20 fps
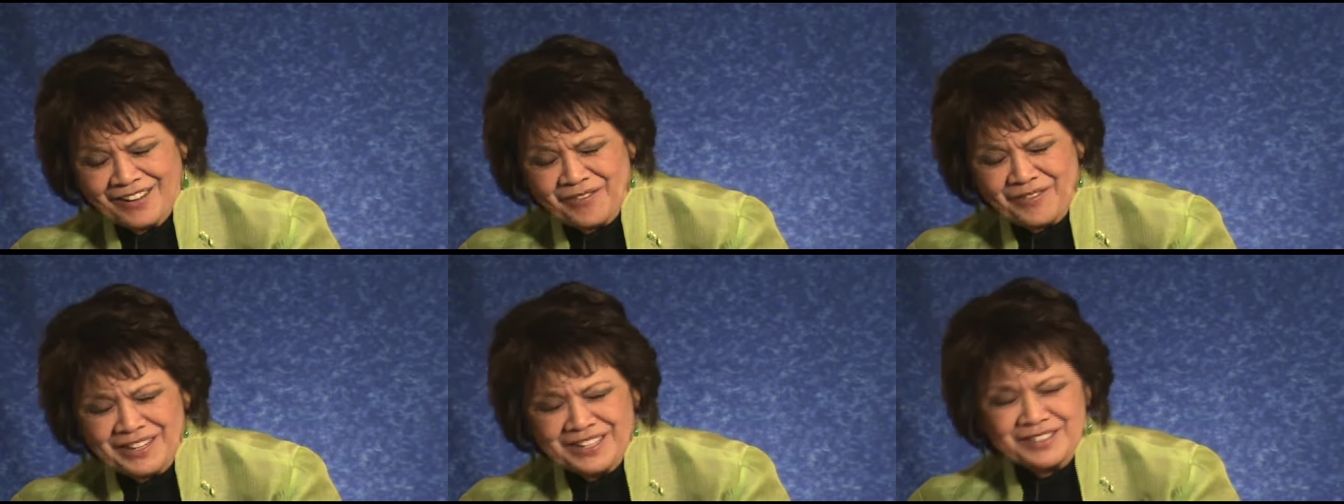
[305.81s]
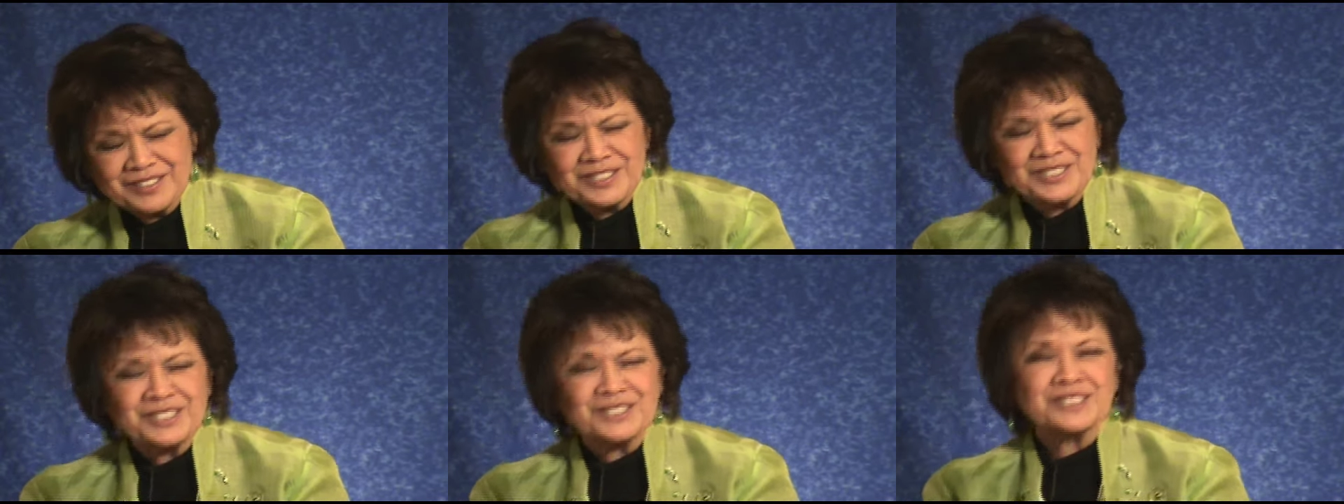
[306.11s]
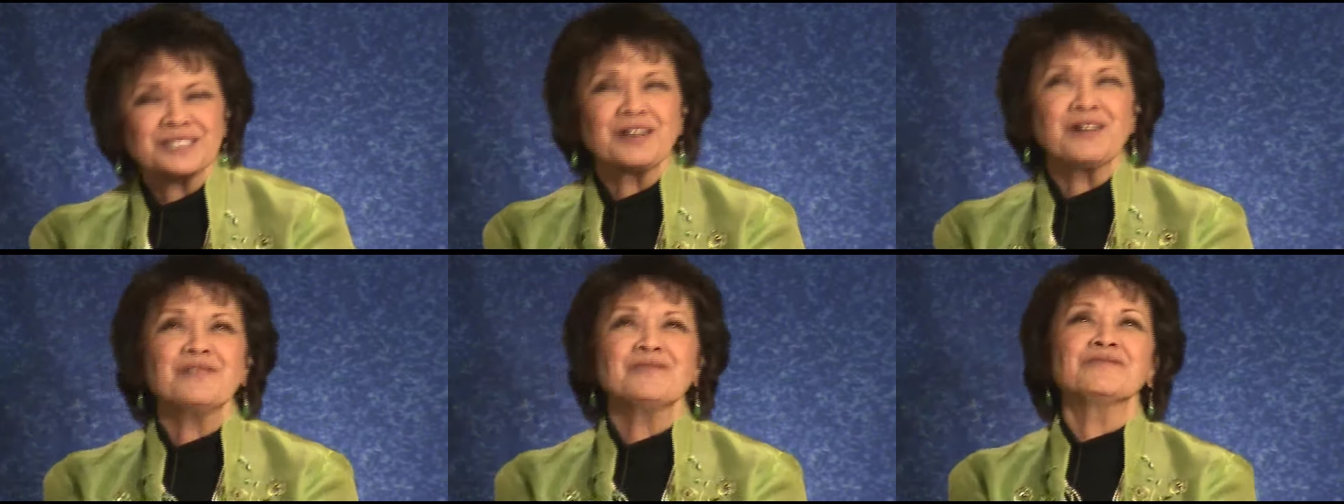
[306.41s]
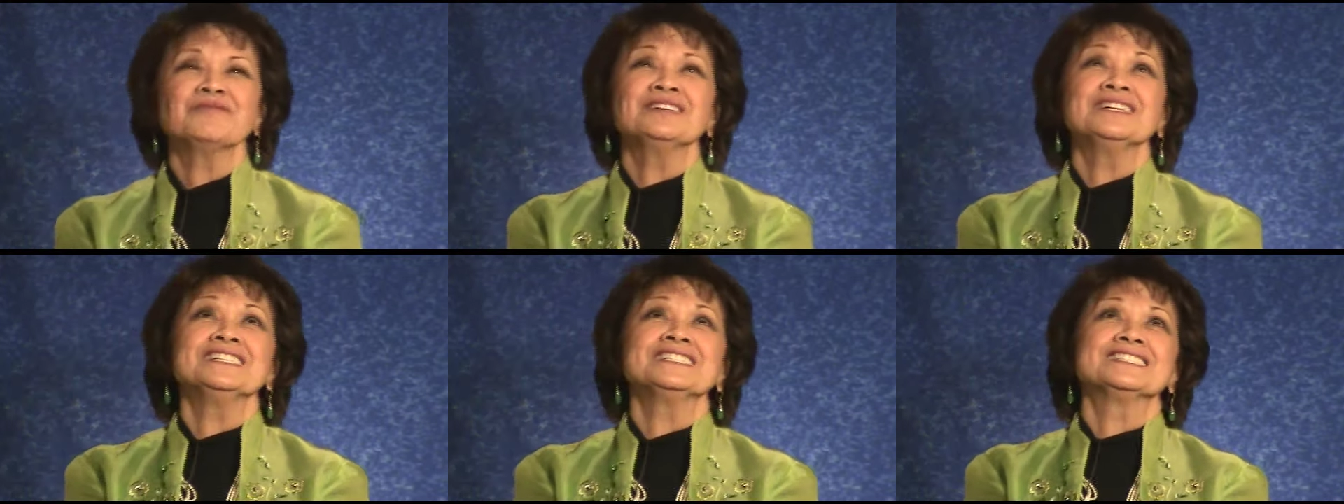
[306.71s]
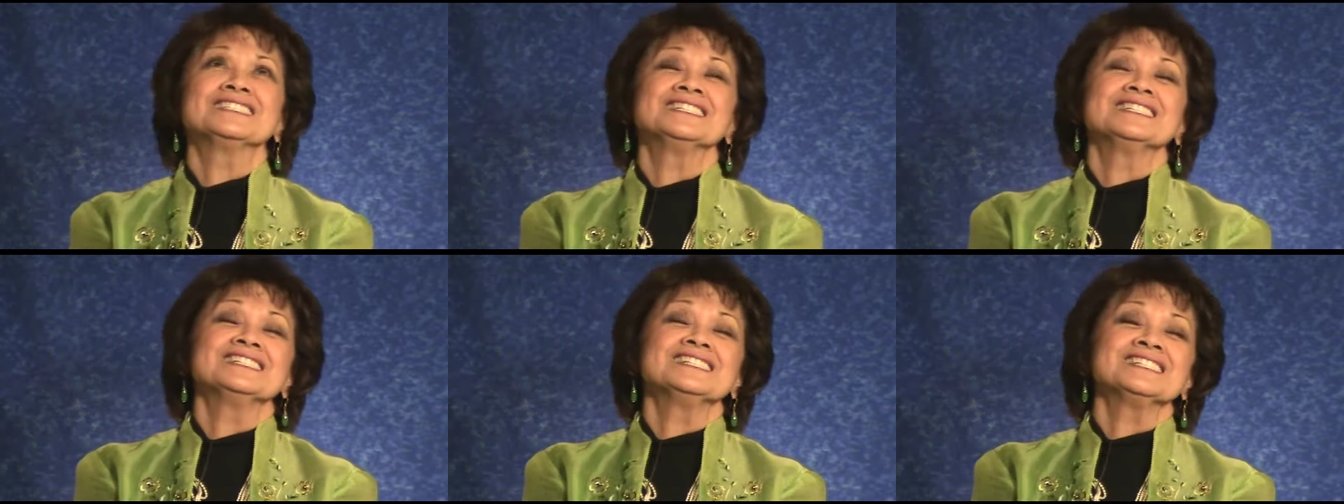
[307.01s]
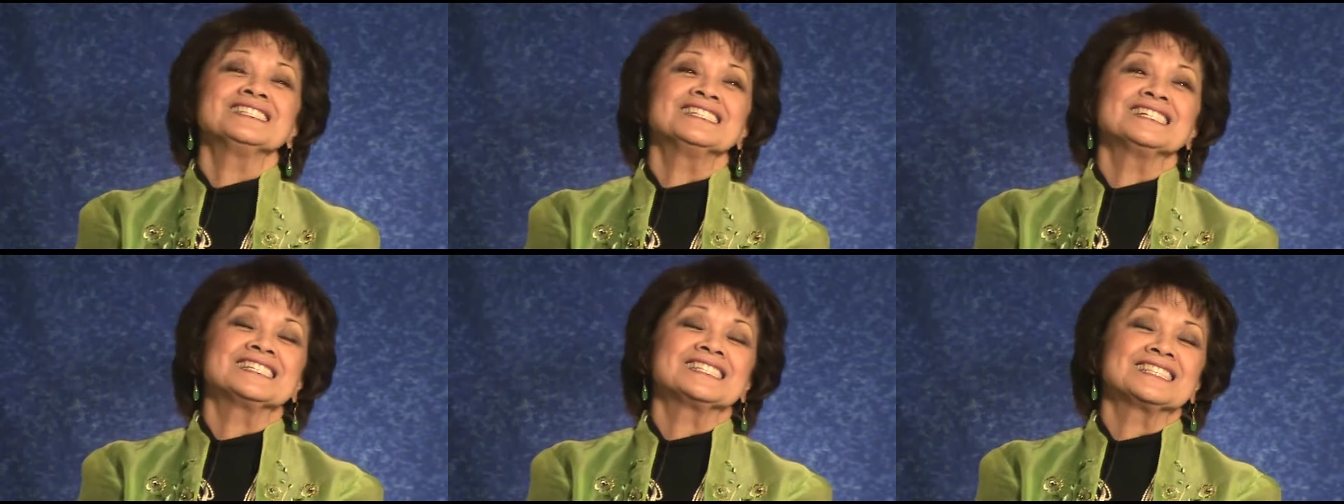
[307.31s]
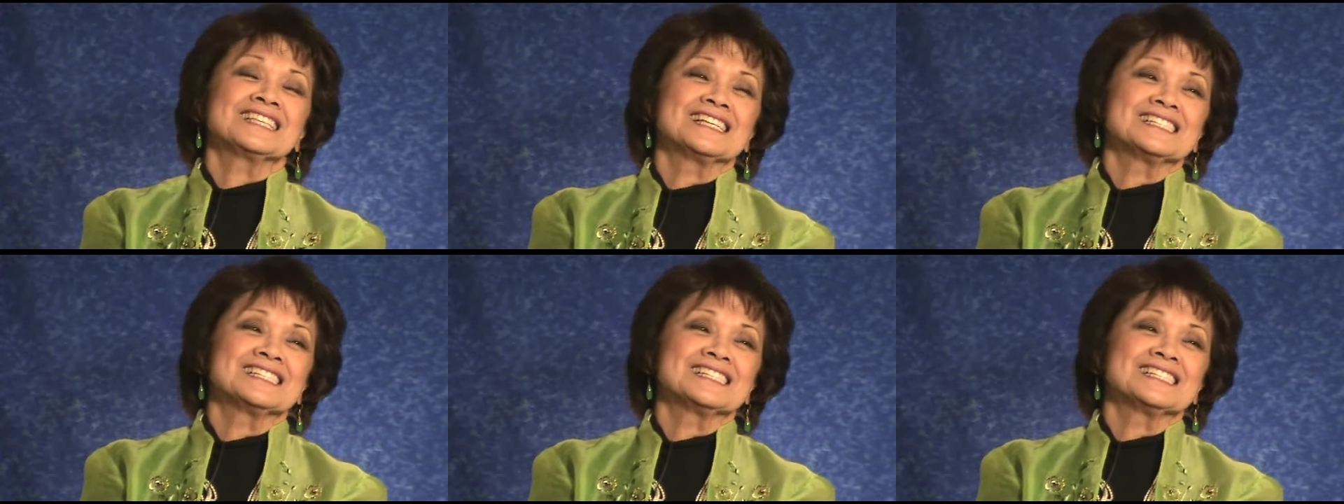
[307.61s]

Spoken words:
We are so regionalistic